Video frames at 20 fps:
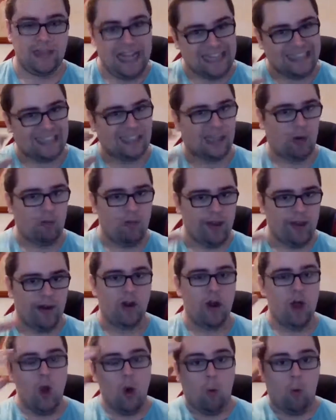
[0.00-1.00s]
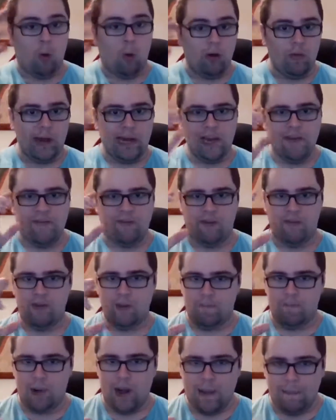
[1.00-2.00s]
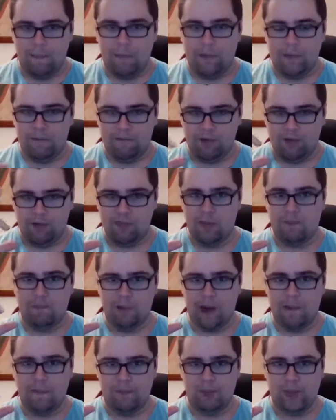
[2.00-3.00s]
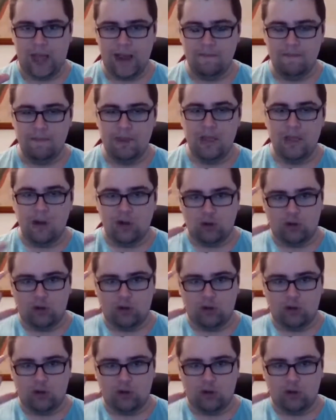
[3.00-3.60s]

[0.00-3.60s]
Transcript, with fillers: And that's how we are already from the prep from the prep time,